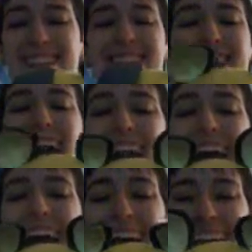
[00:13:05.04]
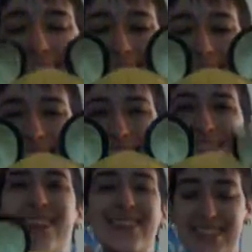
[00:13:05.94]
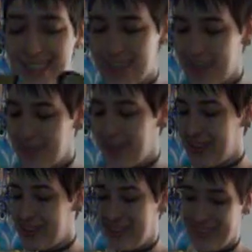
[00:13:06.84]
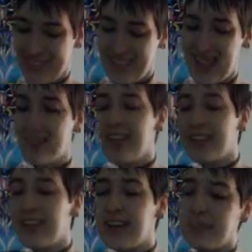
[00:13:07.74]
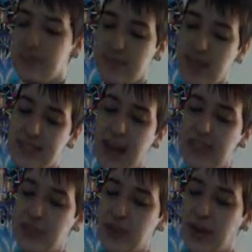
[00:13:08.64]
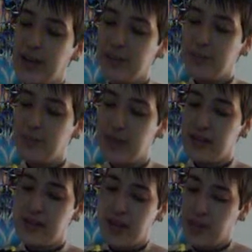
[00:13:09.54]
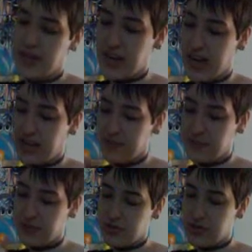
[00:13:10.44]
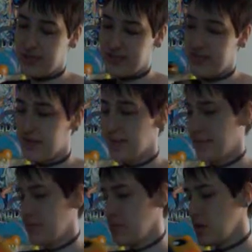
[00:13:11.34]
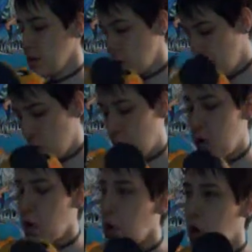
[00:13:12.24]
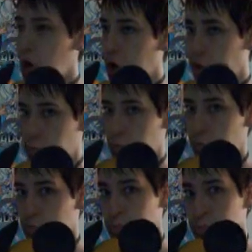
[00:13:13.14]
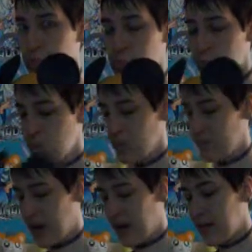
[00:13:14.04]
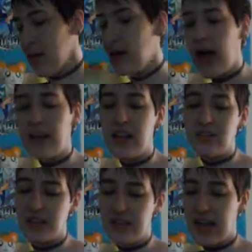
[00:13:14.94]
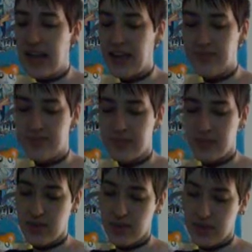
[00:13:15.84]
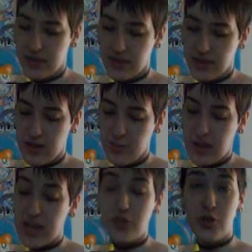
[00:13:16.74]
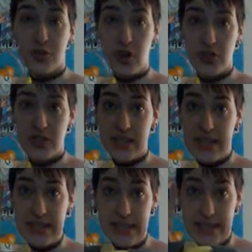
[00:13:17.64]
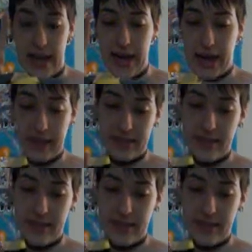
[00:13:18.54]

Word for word: a jelly. It's so adorable. I mean, it's, it, it's on a string, but I'm not going to hang it from the string because it's in your hook. Alright. I love Dedenne. Pikachu first, then Dedenne.